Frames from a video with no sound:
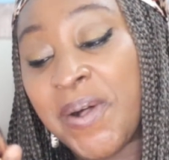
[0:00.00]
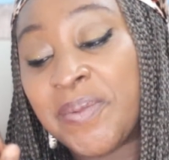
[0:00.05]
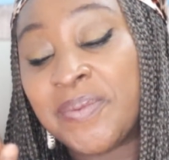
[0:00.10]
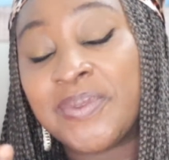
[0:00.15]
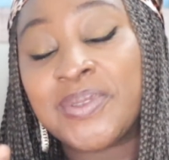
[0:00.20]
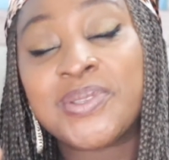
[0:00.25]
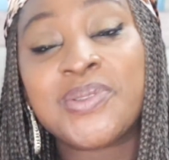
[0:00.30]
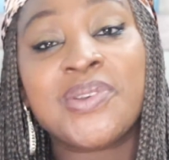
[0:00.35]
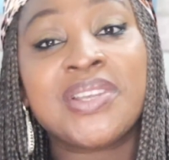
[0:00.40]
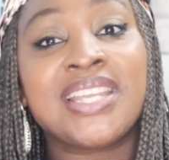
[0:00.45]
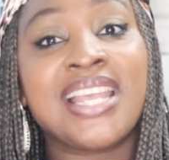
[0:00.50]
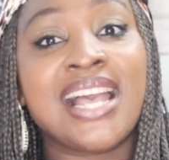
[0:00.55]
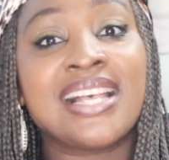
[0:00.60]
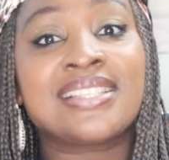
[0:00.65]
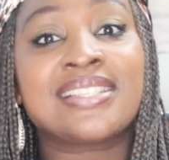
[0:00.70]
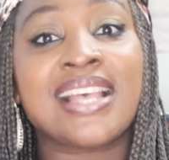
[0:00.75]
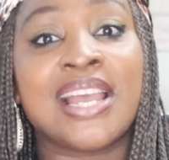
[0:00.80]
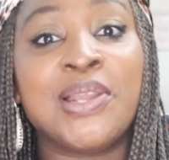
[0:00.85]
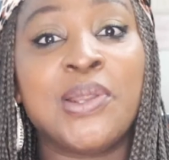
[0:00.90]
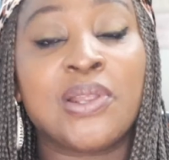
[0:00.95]
So
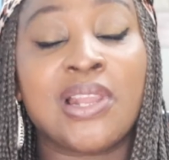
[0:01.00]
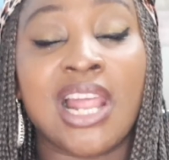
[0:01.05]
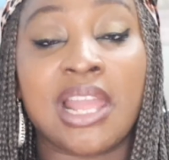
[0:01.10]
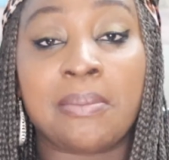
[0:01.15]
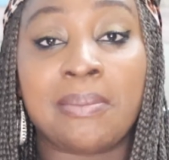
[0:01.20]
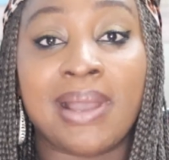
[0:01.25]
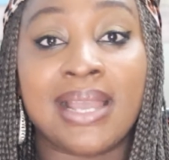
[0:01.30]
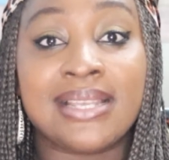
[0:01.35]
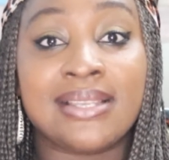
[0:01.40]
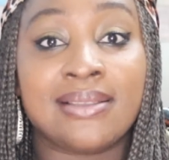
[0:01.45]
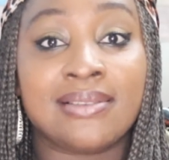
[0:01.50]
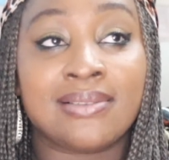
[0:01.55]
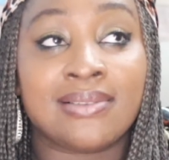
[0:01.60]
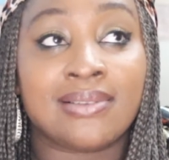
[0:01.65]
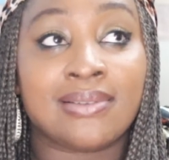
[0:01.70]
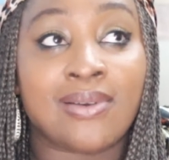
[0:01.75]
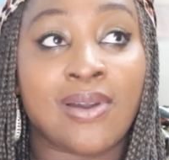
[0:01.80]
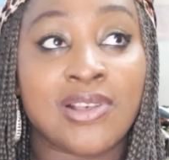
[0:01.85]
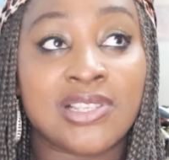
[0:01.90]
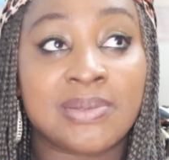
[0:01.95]
yes, I look like my
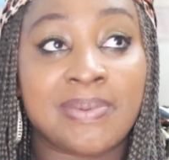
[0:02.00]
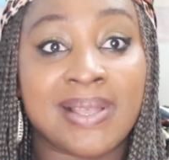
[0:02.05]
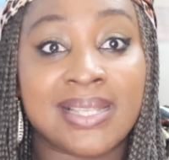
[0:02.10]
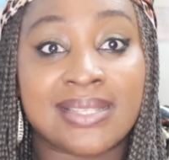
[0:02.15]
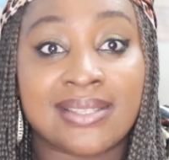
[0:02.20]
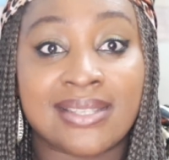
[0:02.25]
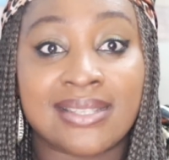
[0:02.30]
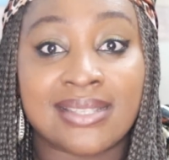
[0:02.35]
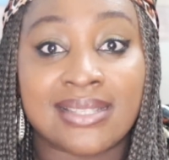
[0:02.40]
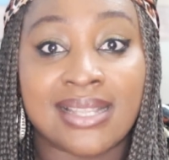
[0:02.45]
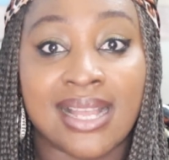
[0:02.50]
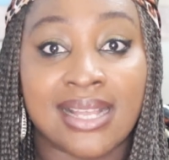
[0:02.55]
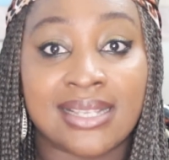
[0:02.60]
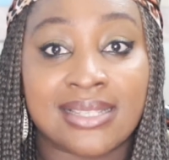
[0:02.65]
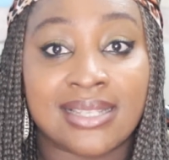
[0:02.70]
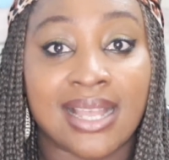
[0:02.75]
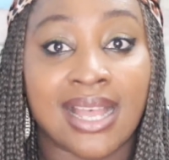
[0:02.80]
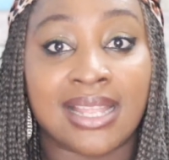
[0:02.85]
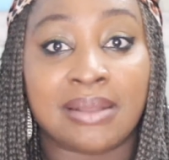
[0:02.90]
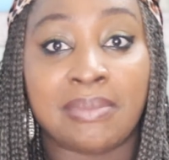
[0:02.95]
husband's
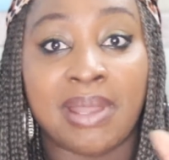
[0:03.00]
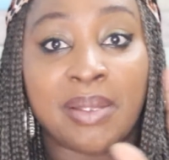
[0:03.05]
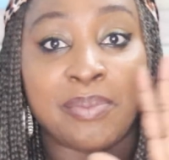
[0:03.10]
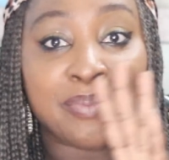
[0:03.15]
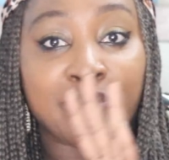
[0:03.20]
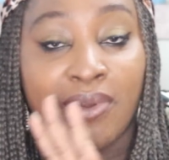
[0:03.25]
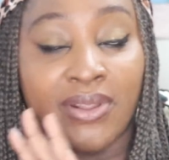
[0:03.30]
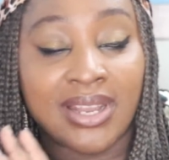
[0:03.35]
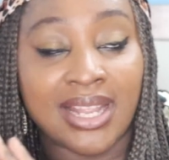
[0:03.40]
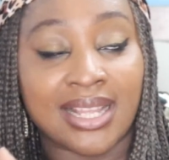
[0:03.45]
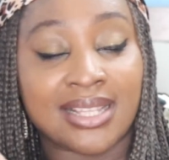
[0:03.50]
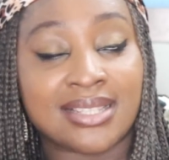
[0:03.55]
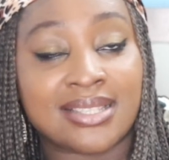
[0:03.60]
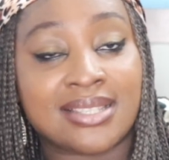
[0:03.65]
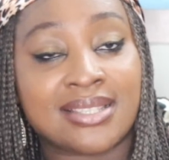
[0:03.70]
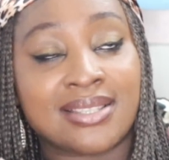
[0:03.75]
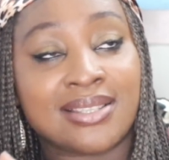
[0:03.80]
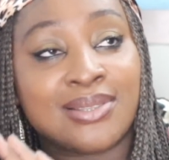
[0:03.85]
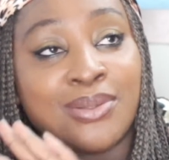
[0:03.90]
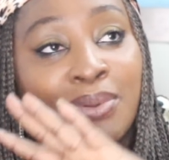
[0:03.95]
sisters and my
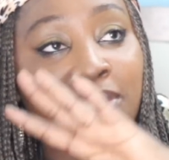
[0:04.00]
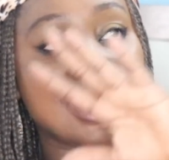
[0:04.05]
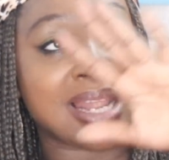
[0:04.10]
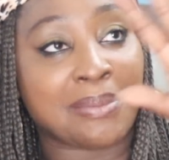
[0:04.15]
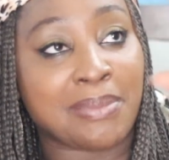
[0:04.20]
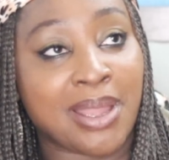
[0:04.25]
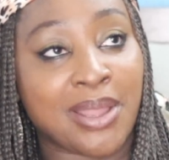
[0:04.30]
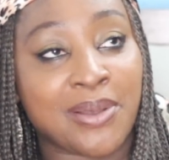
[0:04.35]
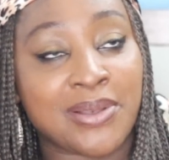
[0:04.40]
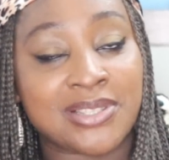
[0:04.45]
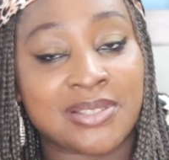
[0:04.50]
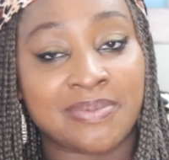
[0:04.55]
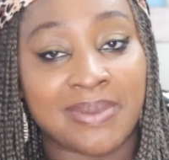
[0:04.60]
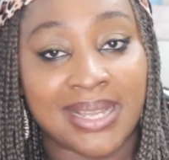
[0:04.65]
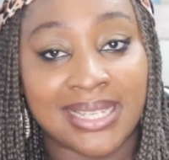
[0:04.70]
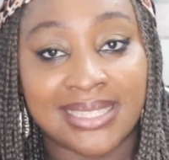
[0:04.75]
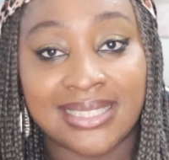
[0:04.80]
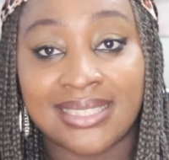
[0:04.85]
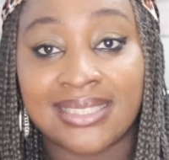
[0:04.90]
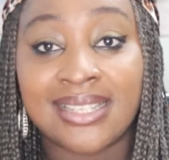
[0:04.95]
brothers look like my
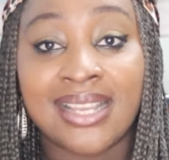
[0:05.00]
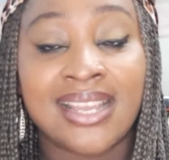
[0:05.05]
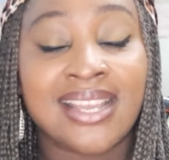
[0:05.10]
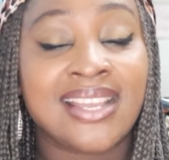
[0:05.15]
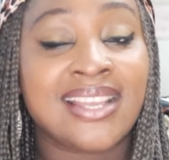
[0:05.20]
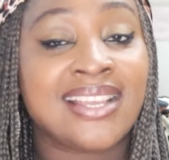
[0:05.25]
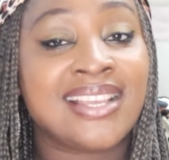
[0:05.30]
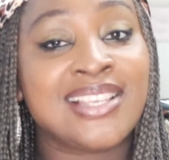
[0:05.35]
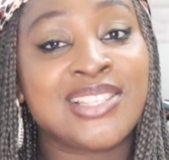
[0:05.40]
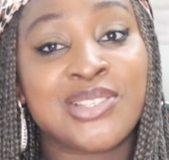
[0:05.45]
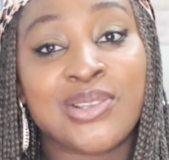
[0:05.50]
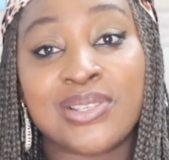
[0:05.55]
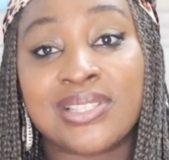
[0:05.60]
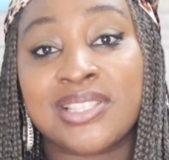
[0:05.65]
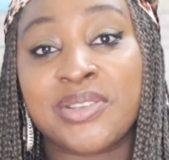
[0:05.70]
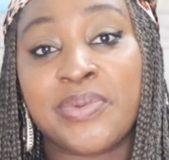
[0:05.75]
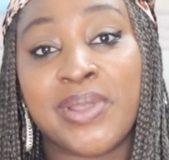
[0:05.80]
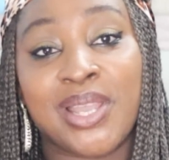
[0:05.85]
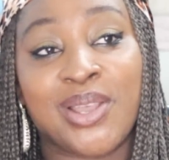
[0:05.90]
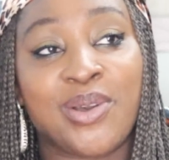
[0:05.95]
husband. It's just
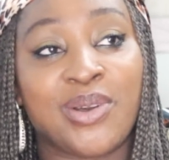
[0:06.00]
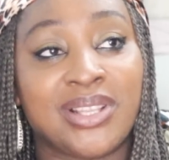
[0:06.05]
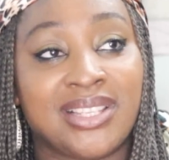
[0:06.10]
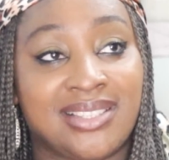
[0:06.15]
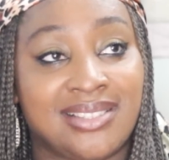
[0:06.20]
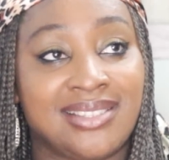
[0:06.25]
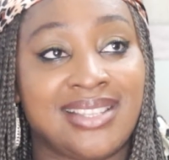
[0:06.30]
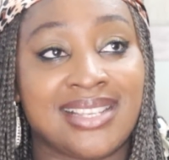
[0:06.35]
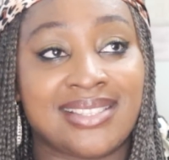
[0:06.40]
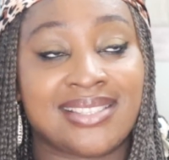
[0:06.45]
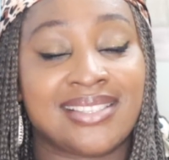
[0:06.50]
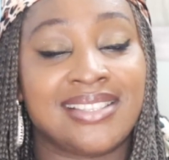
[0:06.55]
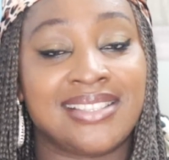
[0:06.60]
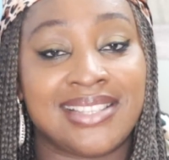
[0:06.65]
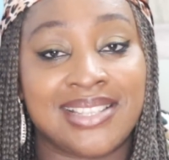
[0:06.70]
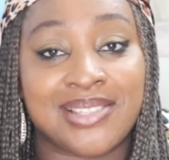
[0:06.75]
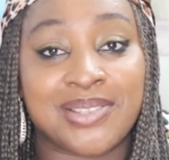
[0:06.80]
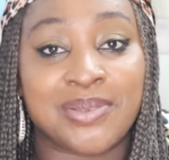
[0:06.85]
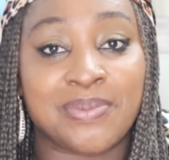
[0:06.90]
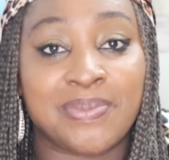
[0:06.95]
the way God destined
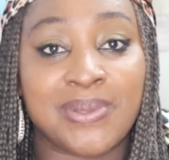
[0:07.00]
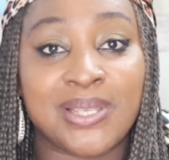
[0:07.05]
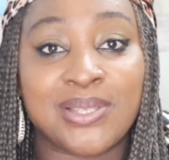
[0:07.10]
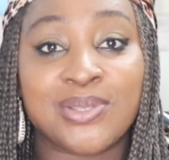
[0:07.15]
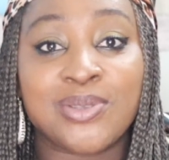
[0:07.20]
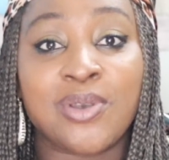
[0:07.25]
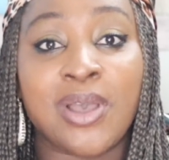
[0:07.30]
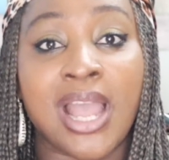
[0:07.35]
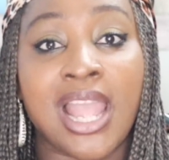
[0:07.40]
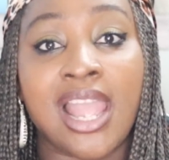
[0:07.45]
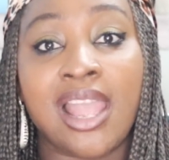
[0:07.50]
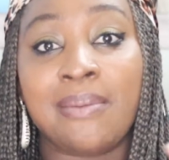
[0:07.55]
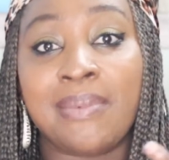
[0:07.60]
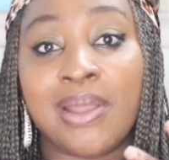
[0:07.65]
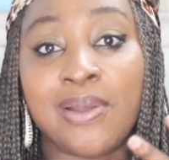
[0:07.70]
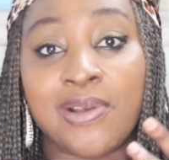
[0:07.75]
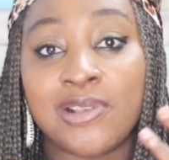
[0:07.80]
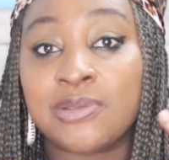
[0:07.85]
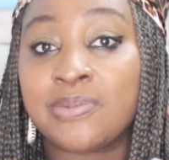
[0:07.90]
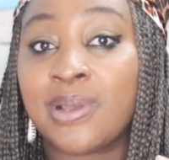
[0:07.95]
it to be. So I and my
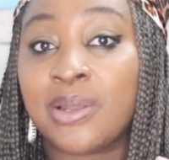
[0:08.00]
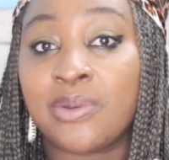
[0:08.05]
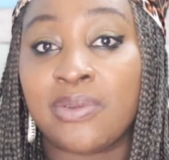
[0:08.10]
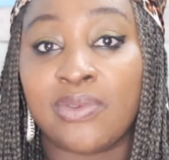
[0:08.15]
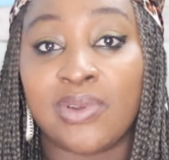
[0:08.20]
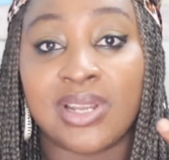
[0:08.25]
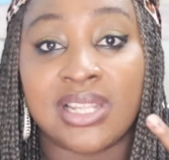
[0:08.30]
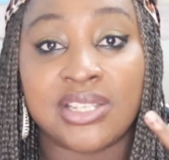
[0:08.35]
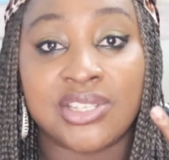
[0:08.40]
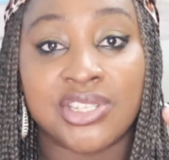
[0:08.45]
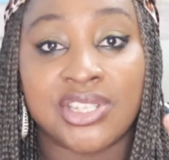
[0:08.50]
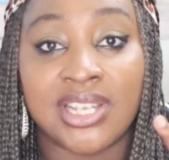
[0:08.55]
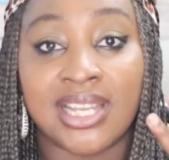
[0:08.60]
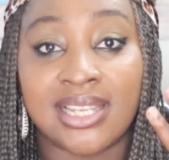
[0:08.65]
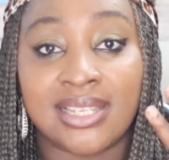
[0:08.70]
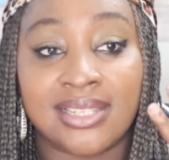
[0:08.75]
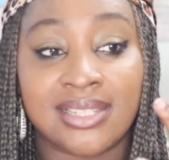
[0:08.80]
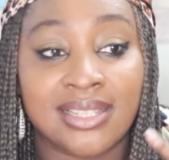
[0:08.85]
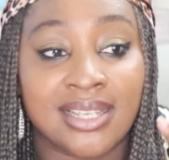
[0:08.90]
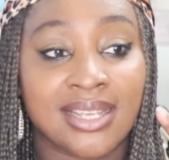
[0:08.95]
husband, we've always
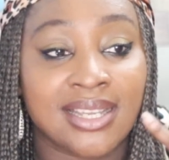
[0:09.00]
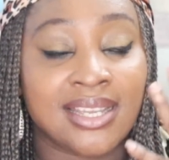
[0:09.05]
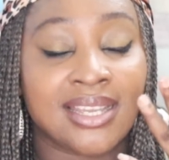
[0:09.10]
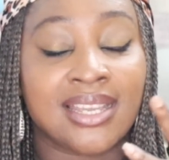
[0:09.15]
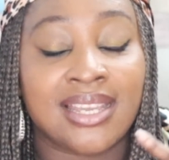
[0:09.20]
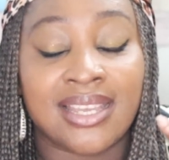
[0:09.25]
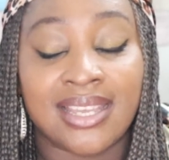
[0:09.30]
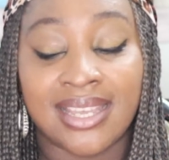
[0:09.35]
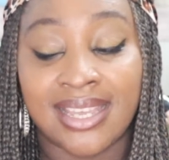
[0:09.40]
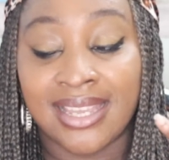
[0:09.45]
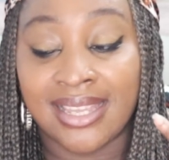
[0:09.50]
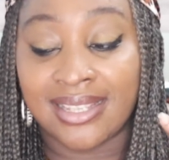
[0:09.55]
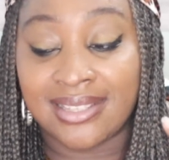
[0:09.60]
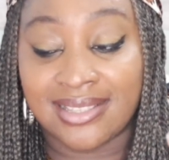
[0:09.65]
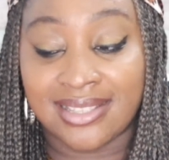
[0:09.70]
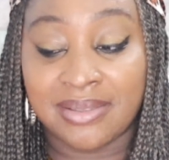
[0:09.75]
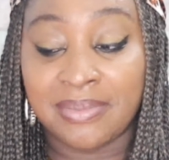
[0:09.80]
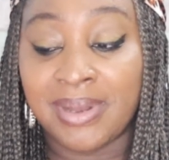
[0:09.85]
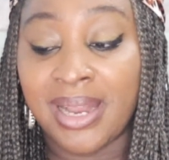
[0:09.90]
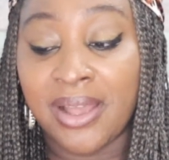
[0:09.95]
shared a
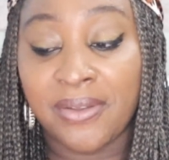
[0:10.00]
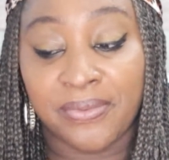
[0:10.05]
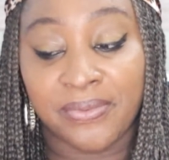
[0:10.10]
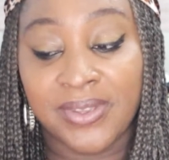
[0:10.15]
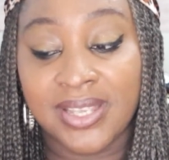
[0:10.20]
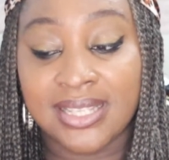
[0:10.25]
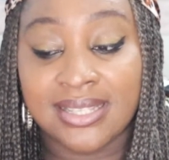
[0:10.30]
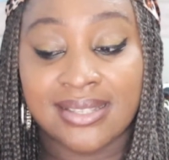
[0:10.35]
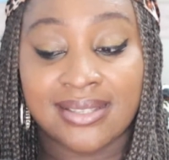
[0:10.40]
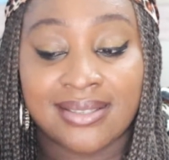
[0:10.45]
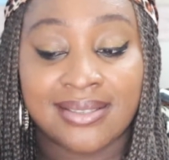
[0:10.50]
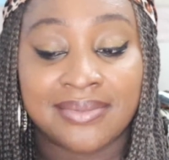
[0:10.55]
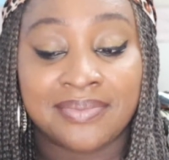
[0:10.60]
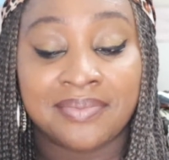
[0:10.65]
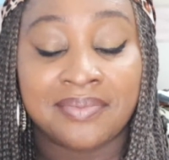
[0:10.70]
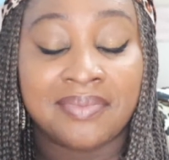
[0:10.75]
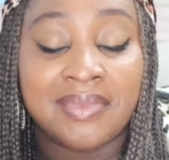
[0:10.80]
similar face.